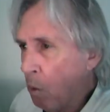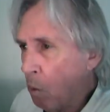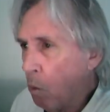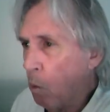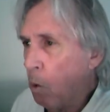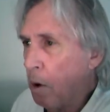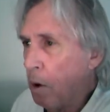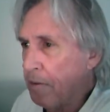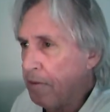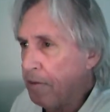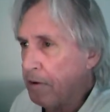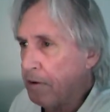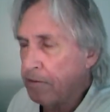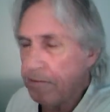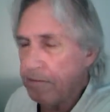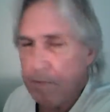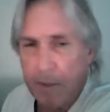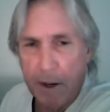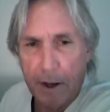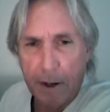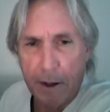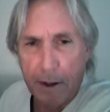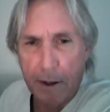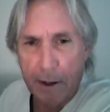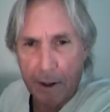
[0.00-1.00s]
what this
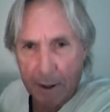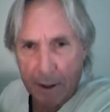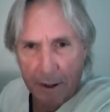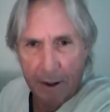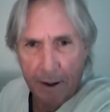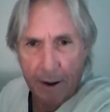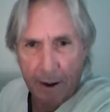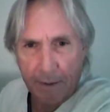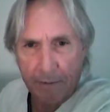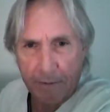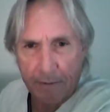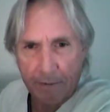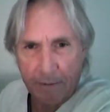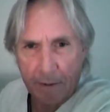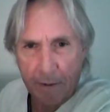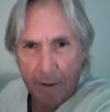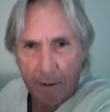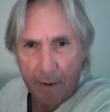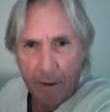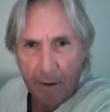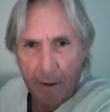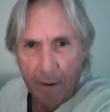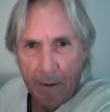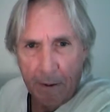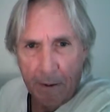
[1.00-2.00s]
meaning is.
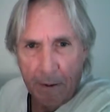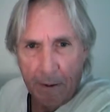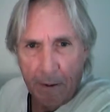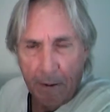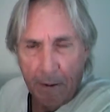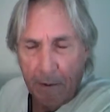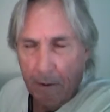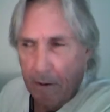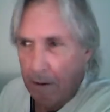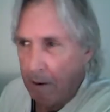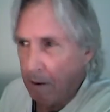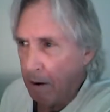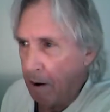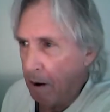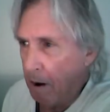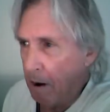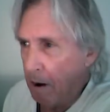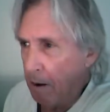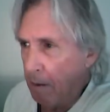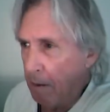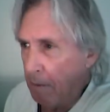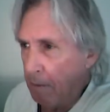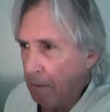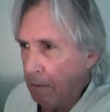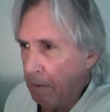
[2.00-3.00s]

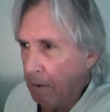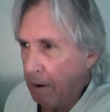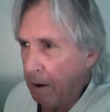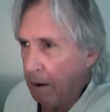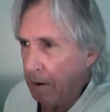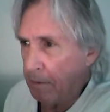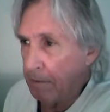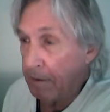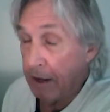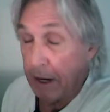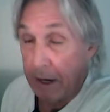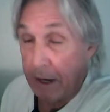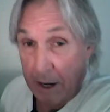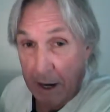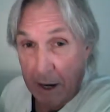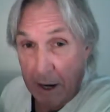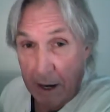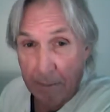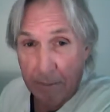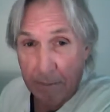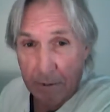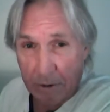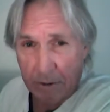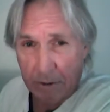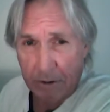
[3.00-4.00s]
They
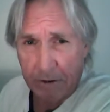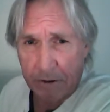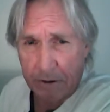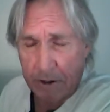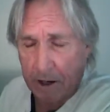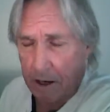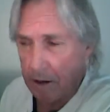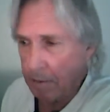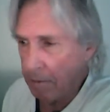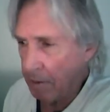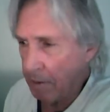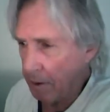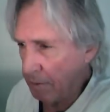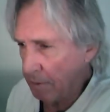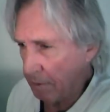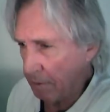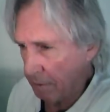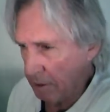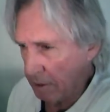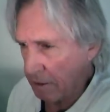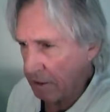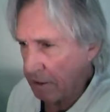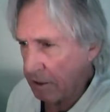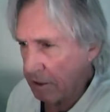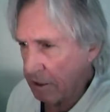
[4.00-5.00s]
came to a
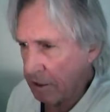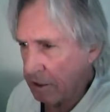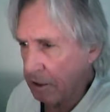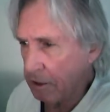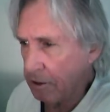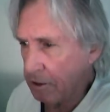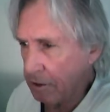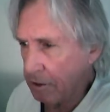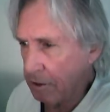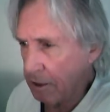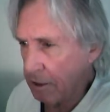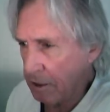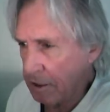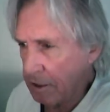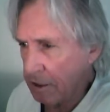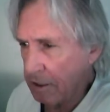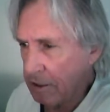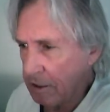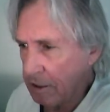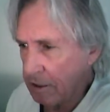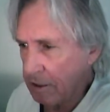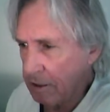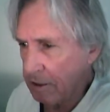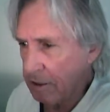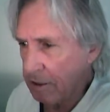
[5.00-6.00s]
settlement. This is
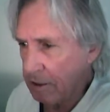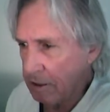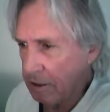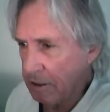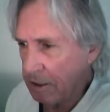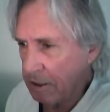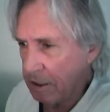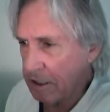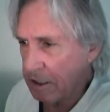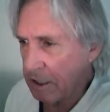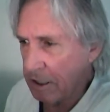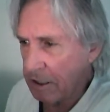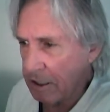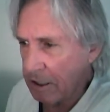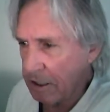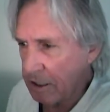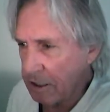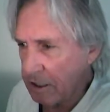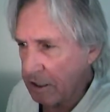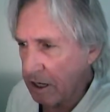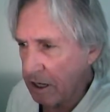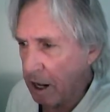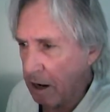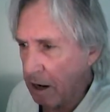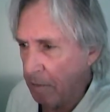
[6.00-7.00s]
the
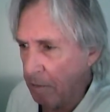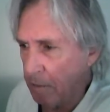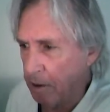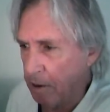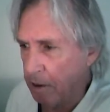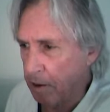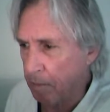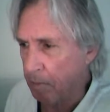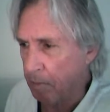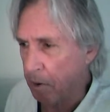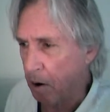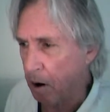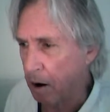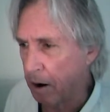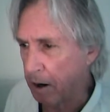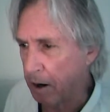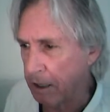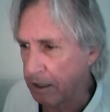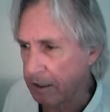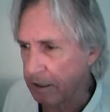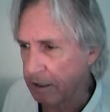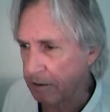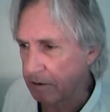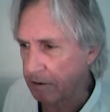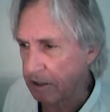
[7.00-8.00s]
settlement. The
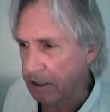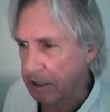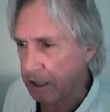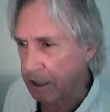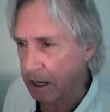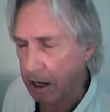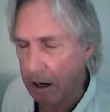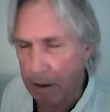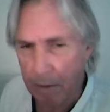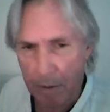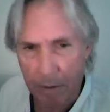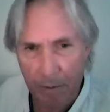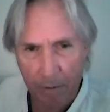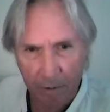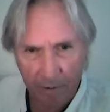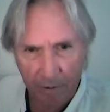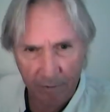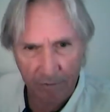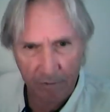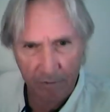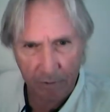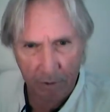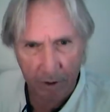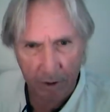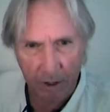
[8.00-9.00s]
parties of the settlement were
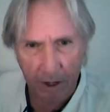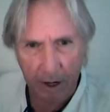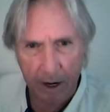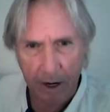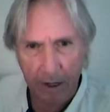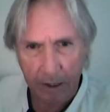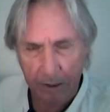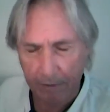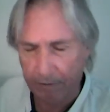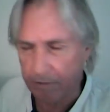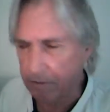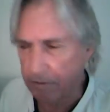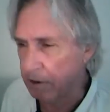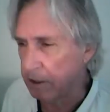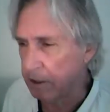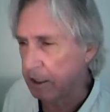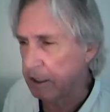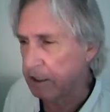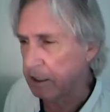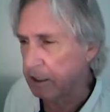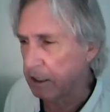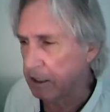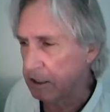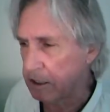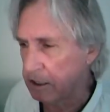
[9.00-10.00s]

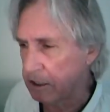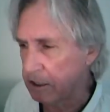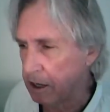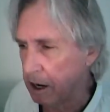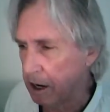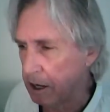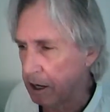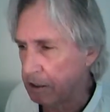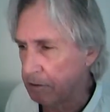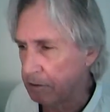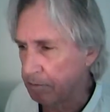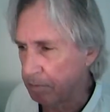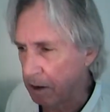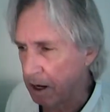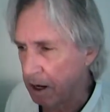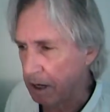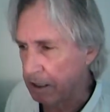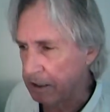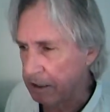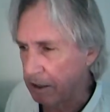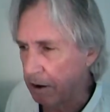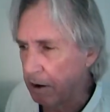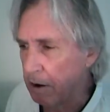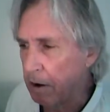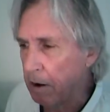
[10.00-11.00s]
46 states
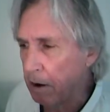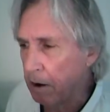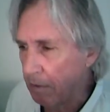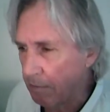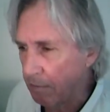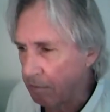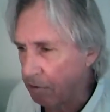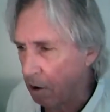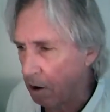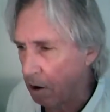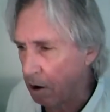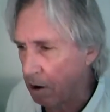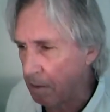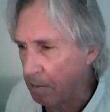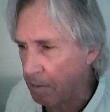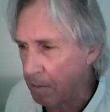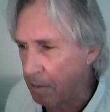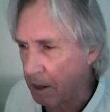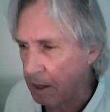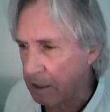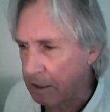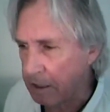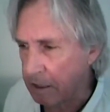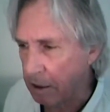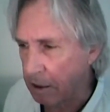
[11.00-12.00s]
plus Florida,
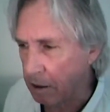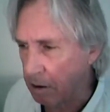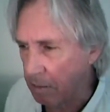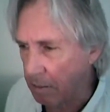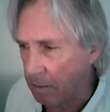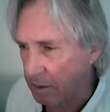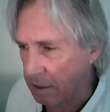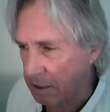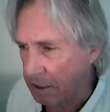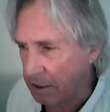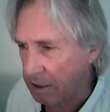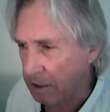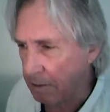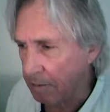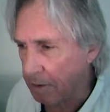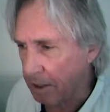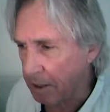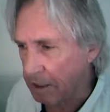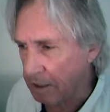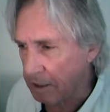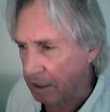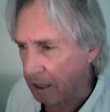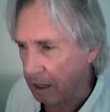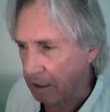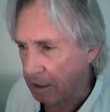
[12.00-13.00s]
Minnesota, Mississippi,
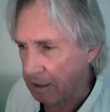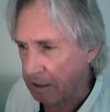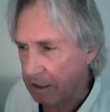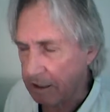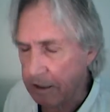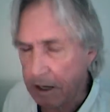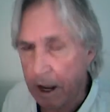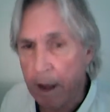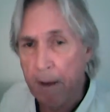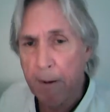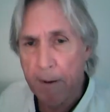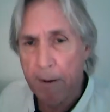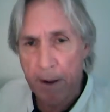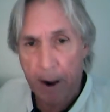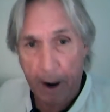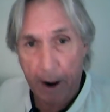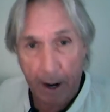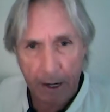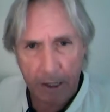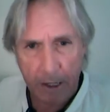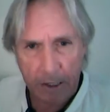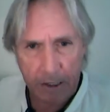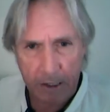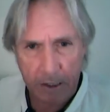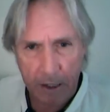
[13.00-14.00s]
and Texas.
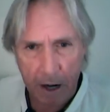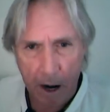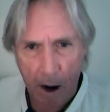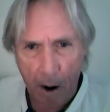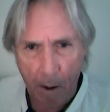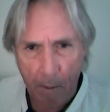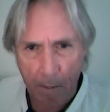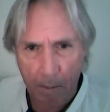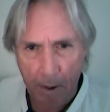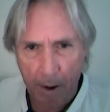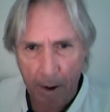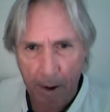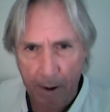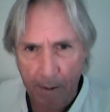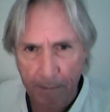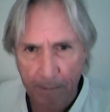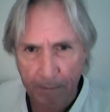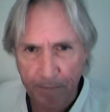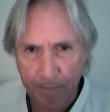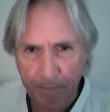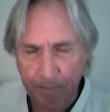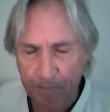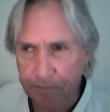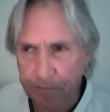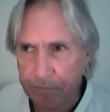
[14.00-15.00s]
And it's now
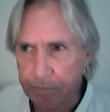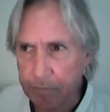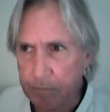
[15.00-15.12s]
been